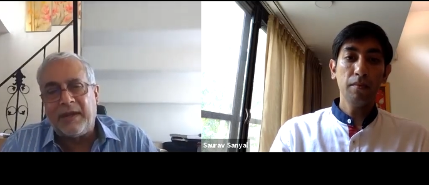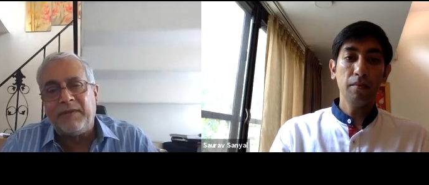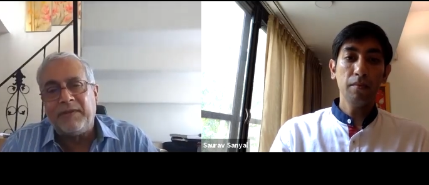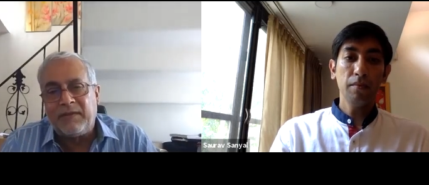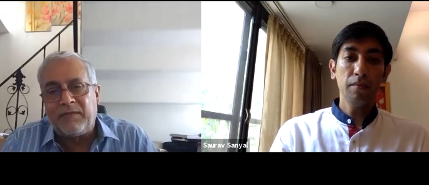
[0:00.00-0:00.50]

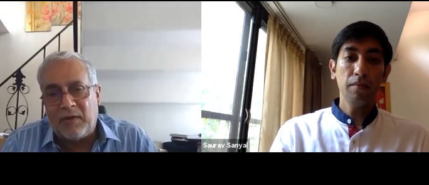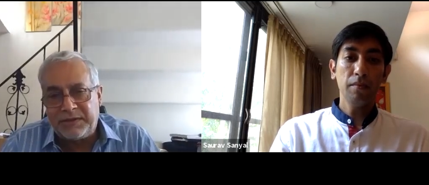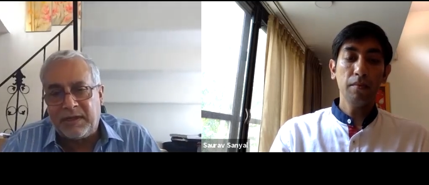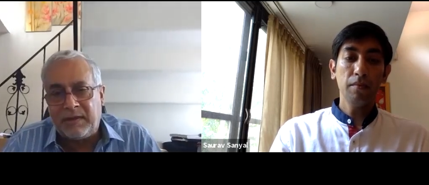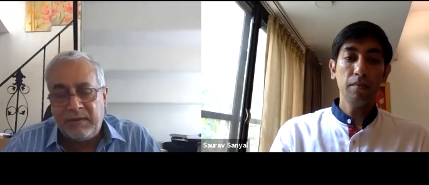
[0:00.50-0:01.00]
Speaker 1: everything
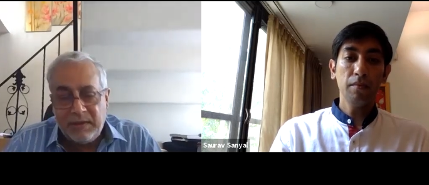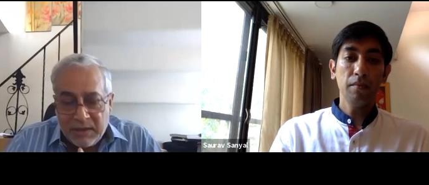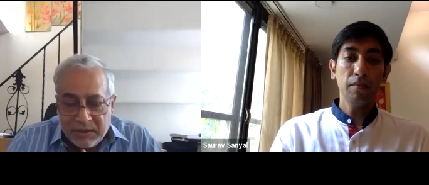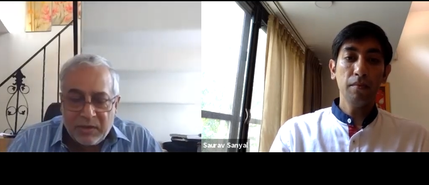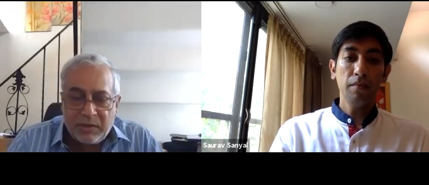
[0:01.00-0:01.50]
falls down.
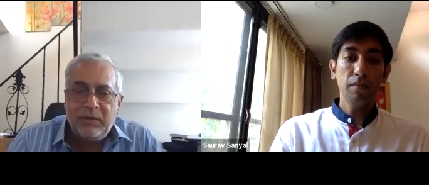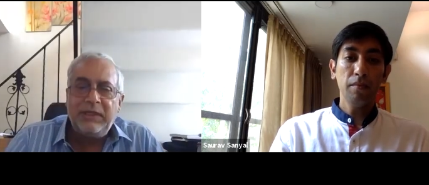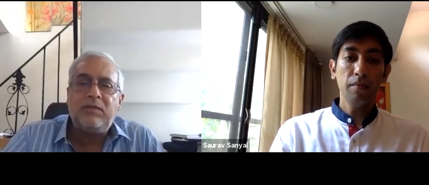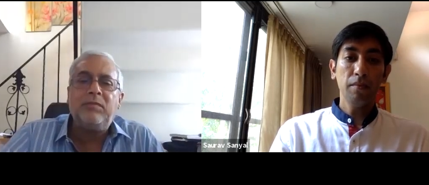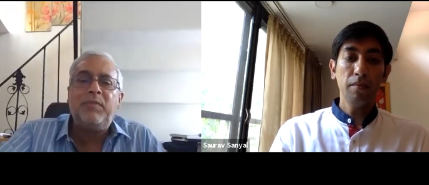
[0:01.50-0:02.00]
So you
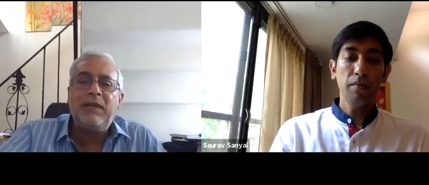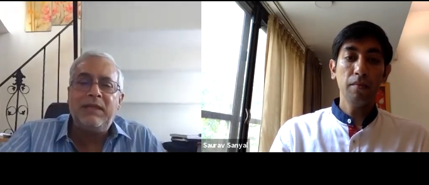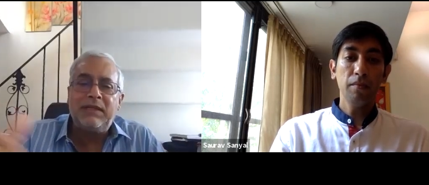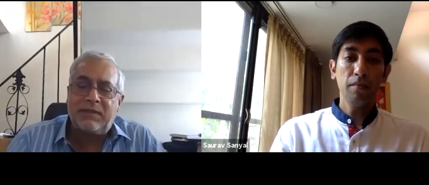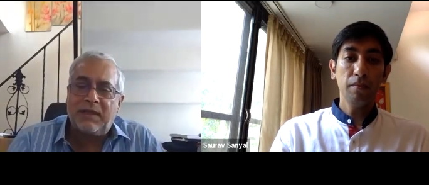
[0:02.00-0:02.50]
need to
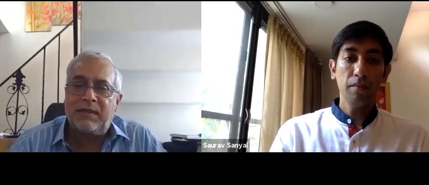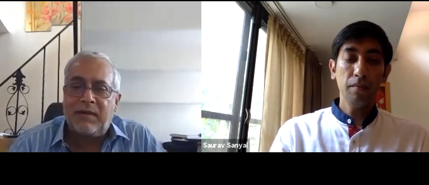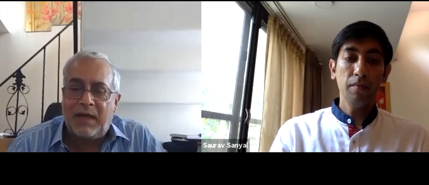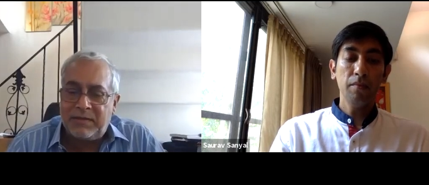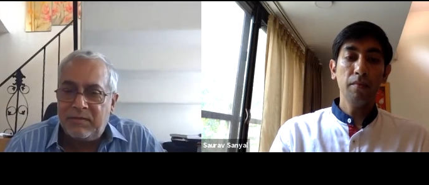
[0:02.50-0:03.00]
build this at a
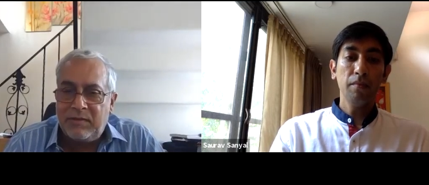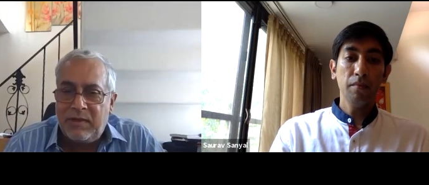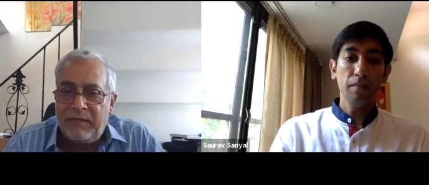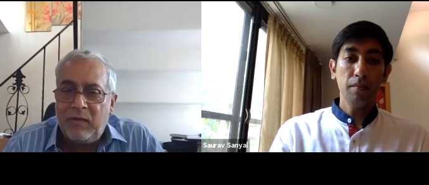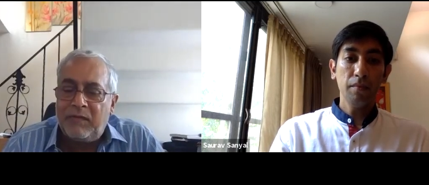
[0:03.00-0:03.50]
grassroots
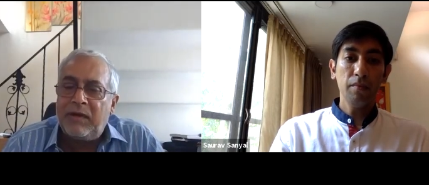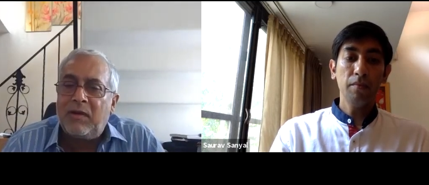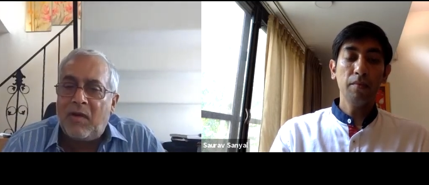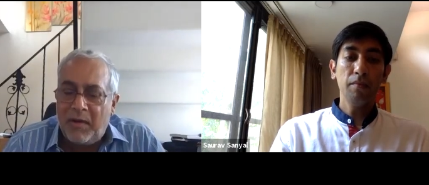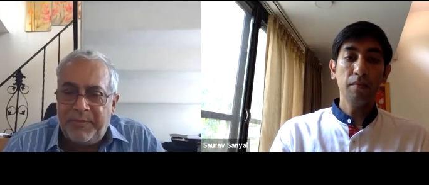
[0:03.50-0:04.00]
level over
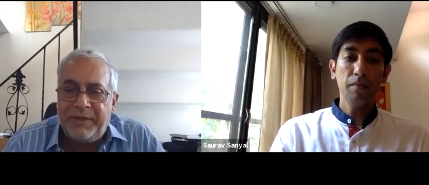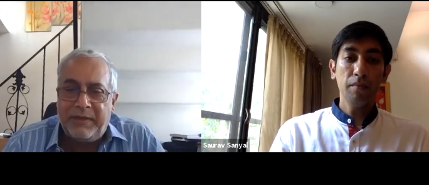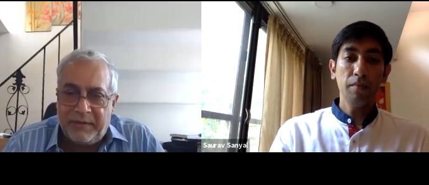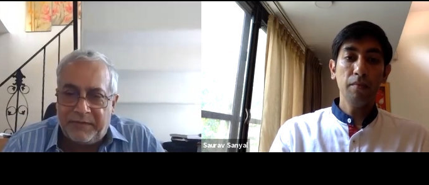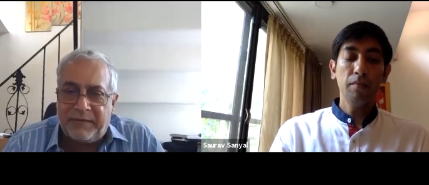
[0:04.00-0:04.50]
a long
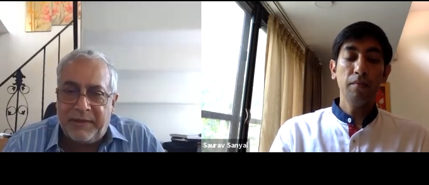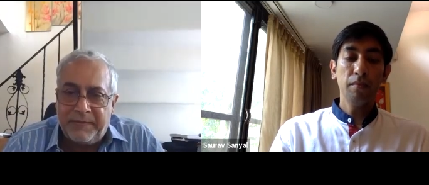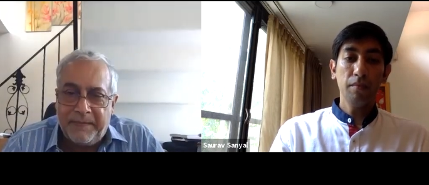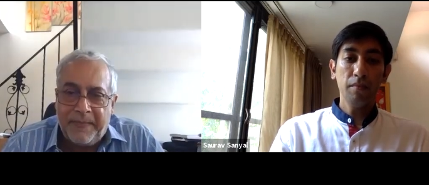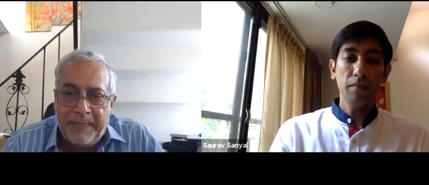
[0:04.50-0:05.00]
period of
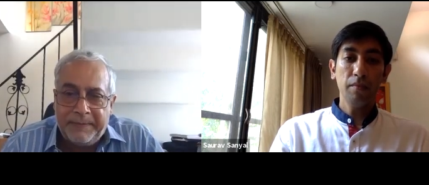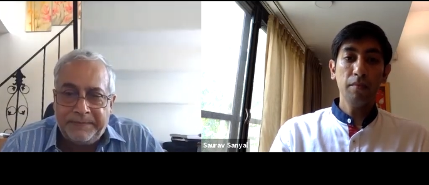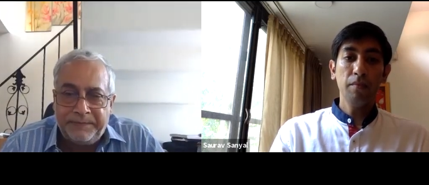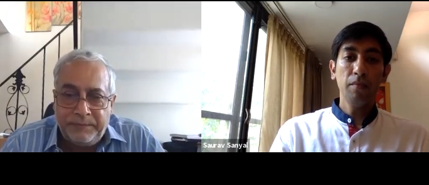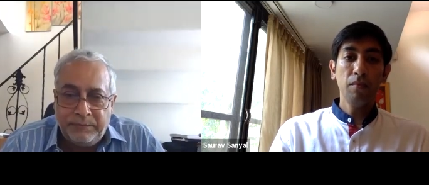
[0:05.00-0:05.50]
time.
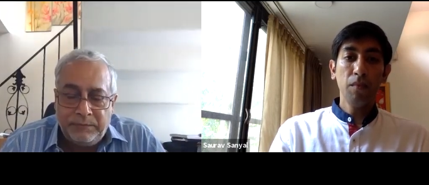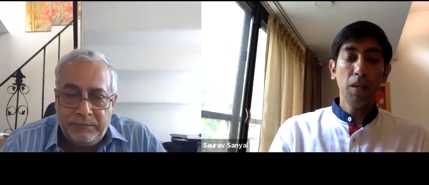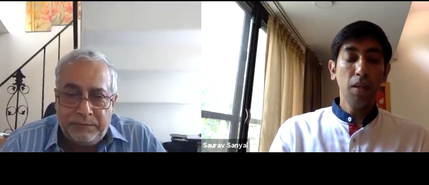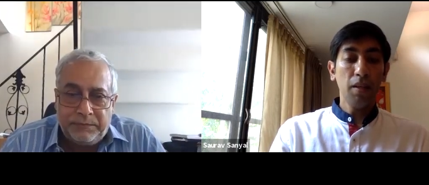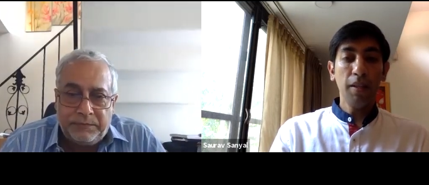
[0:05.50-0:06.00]

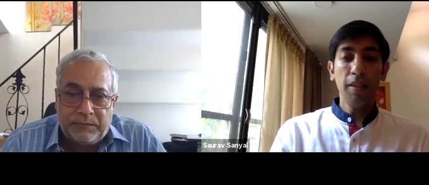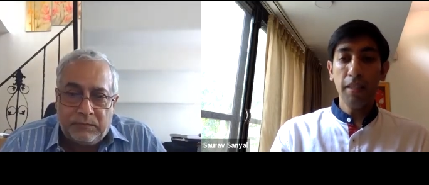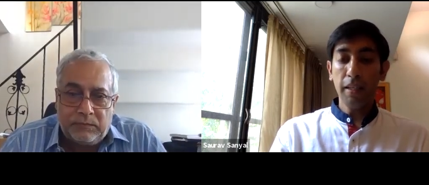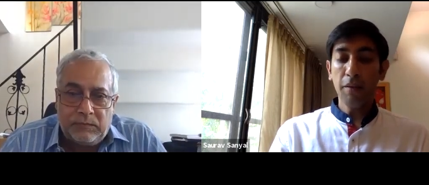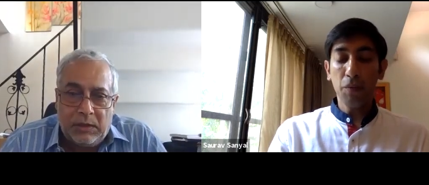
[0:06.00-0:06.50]

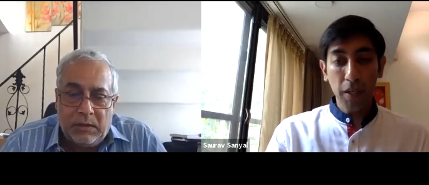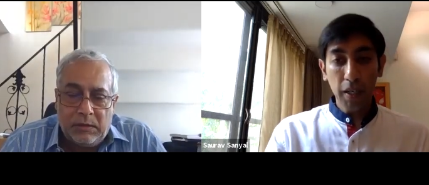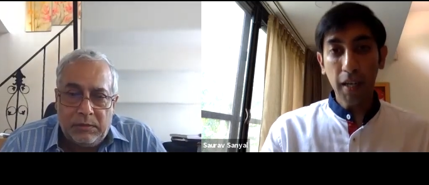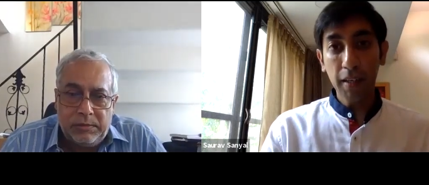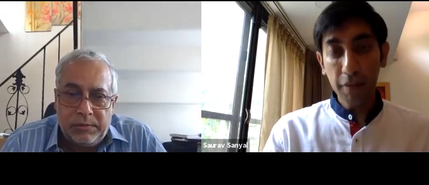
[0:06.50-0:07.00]
Speaker 2: Indeed, I mean, we
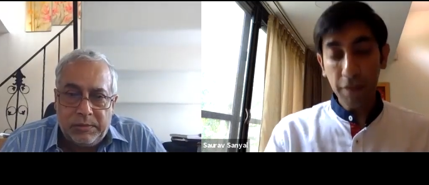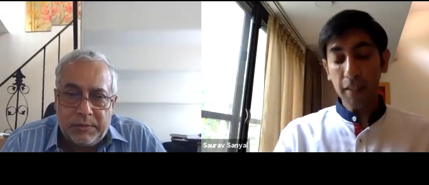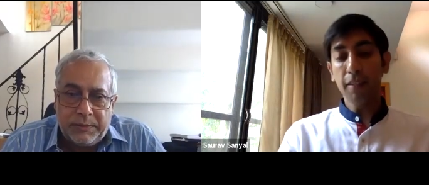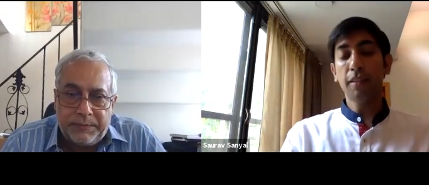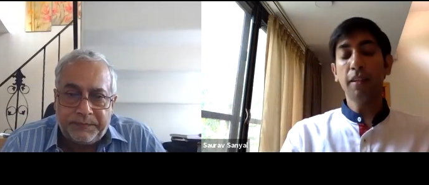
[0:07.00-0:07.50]
are in
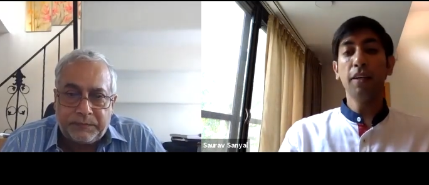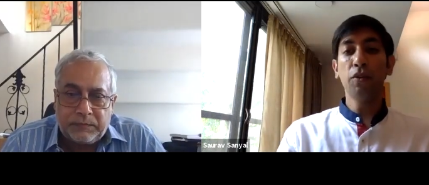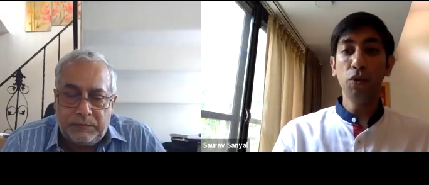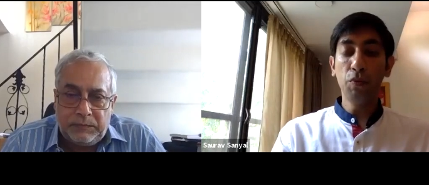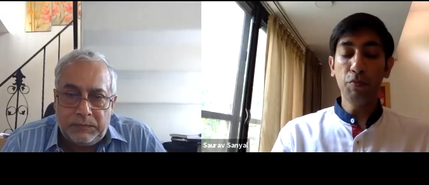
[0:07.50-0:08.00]
fact
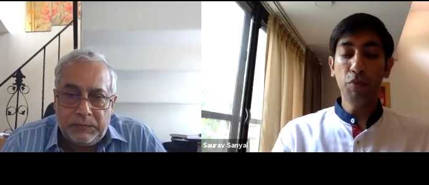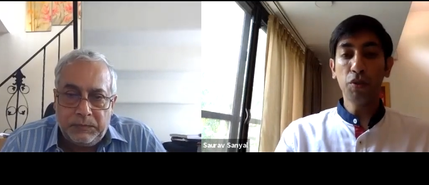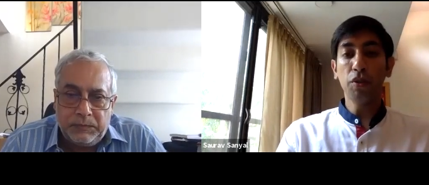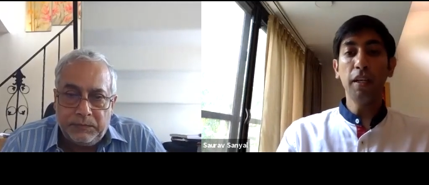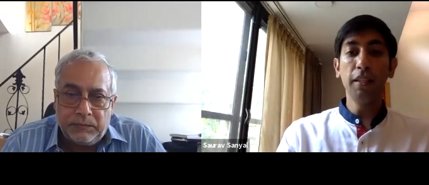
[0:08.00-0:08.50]
trying to put
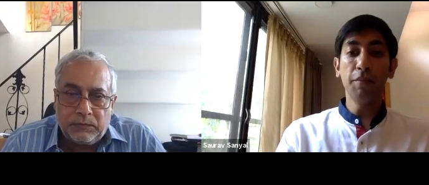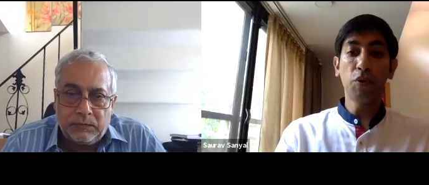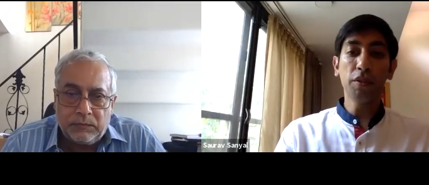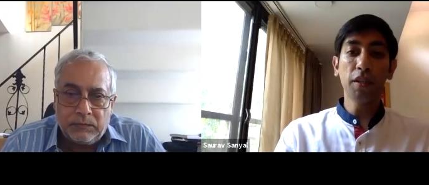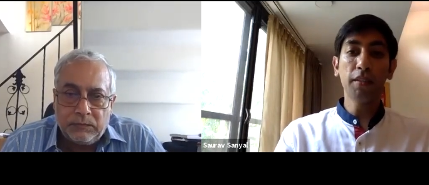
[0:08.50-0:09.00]
together
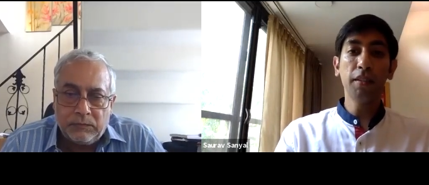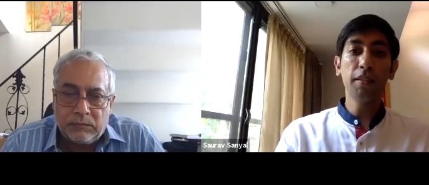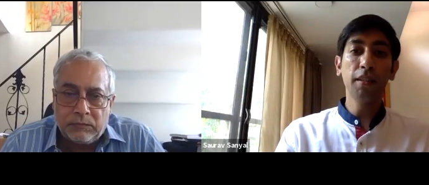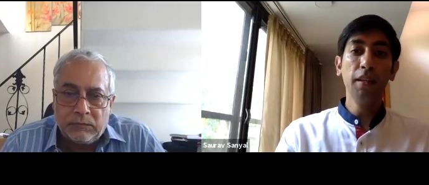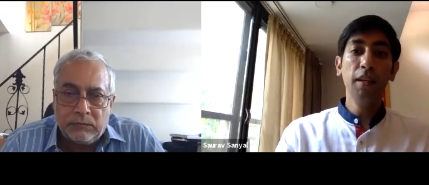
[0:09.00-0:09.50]

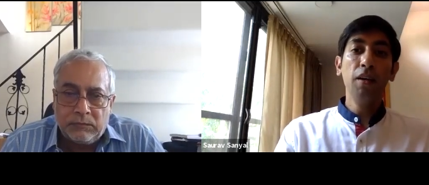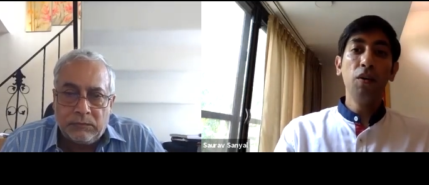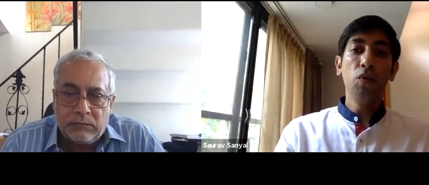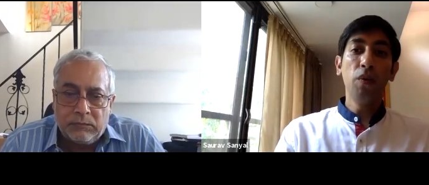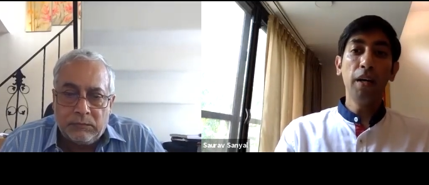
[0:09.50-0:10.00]
processes
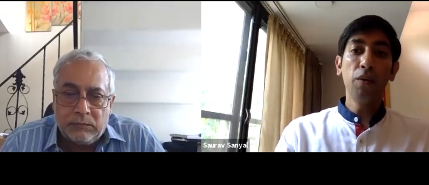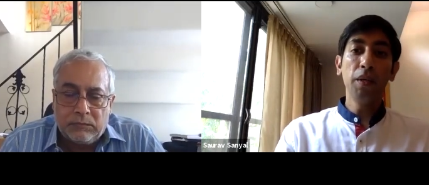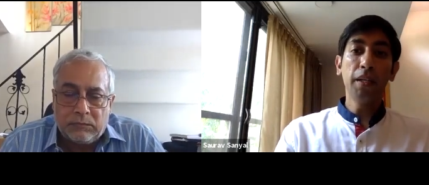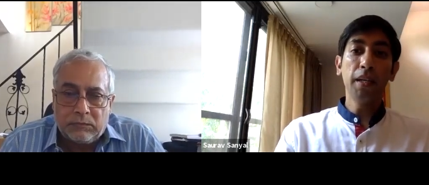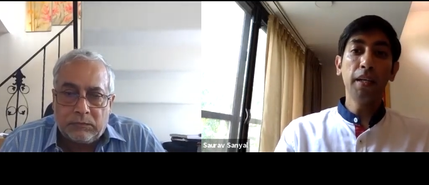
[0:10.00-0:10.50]
where
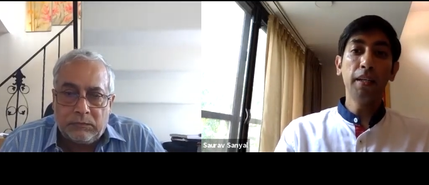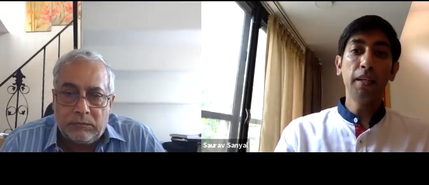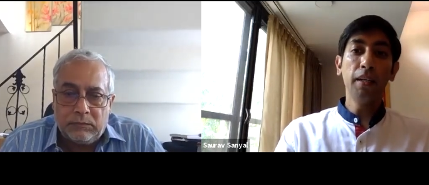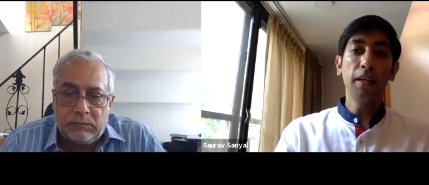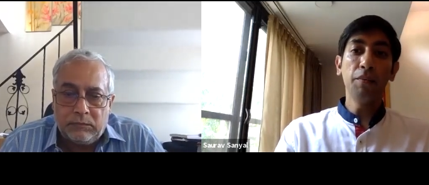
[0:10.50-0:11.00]
we
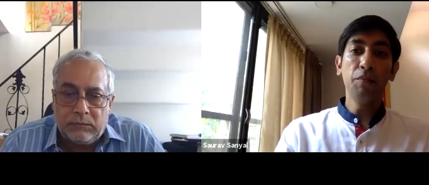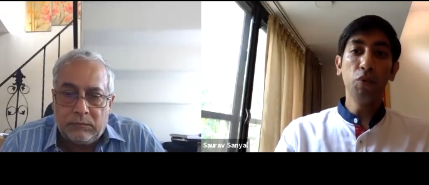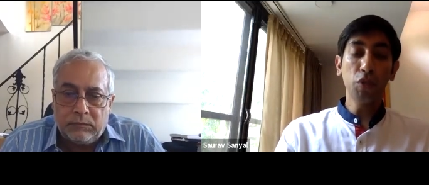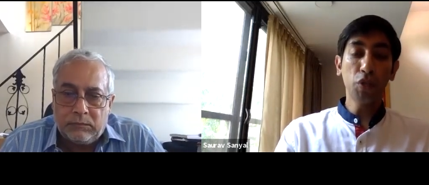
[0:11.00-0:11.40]
can uh, both